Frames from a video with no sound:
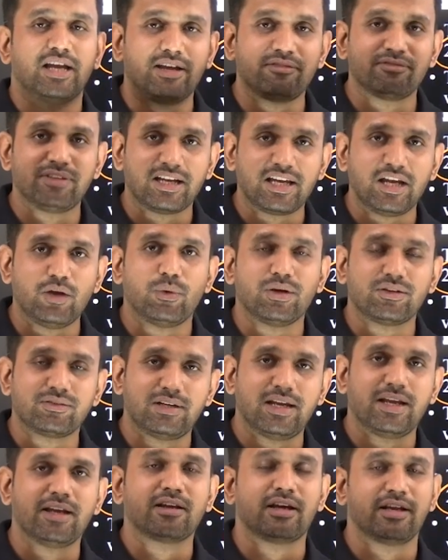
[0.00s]
if they give us,
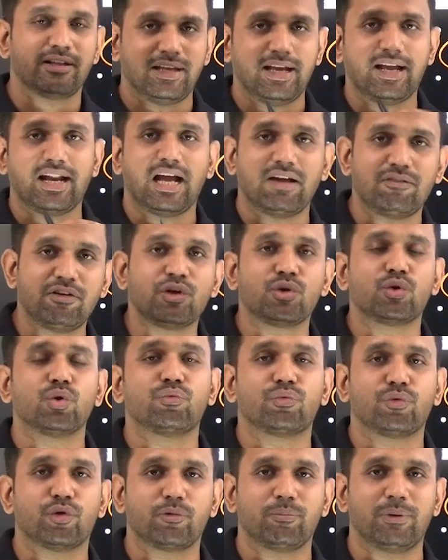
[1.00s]
like they are having
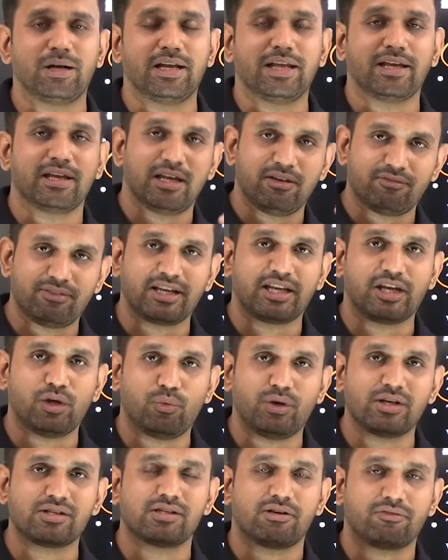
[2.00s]
2-floor building, if they give
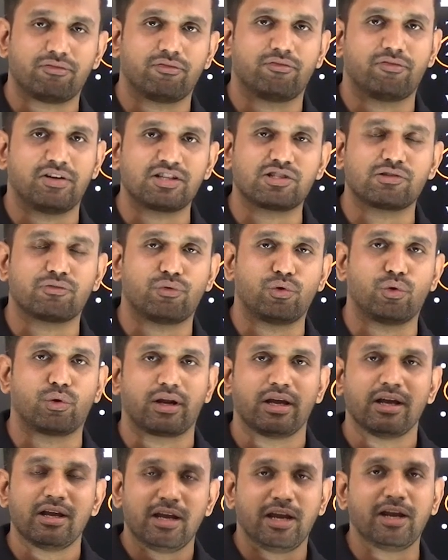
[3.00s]
us the first
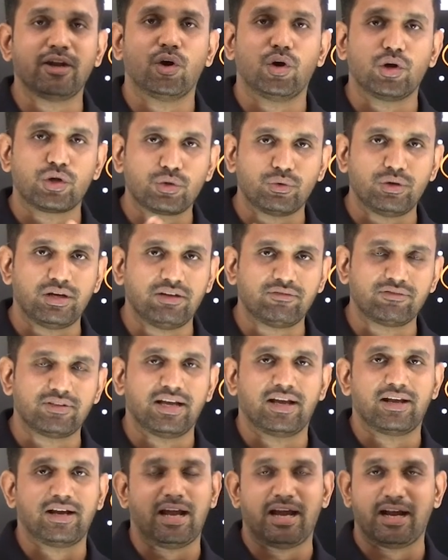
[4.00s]
floor in order to live
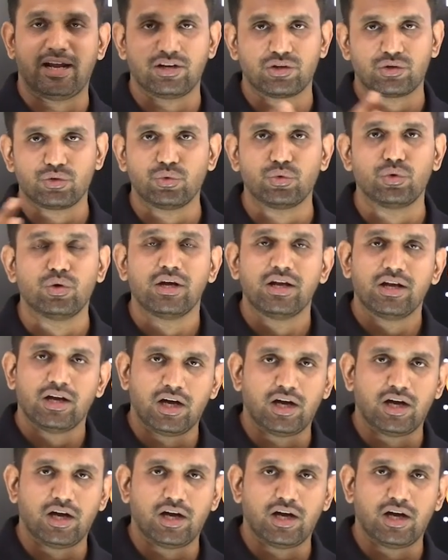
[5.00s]
there and to